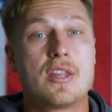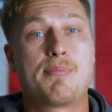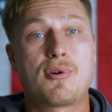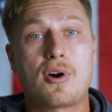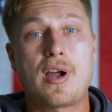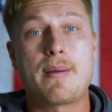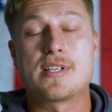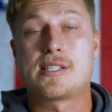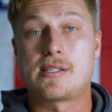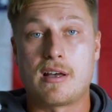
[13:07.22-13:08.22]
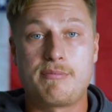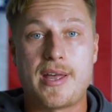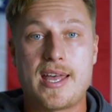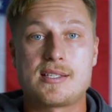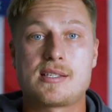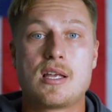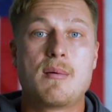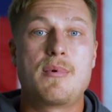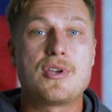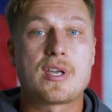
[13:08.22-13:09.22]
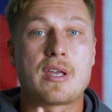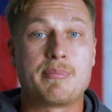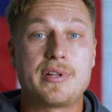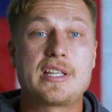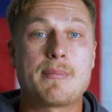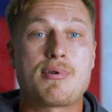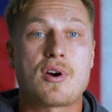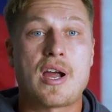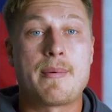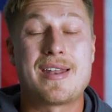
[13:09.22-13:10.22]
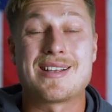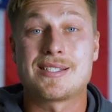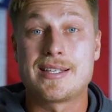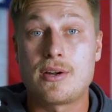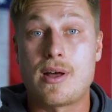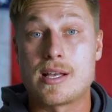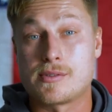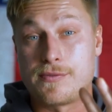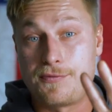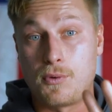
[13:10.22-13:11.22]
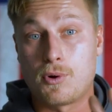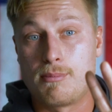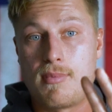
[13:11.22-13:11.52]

The program is self-paced, but you can complete the program in as little as four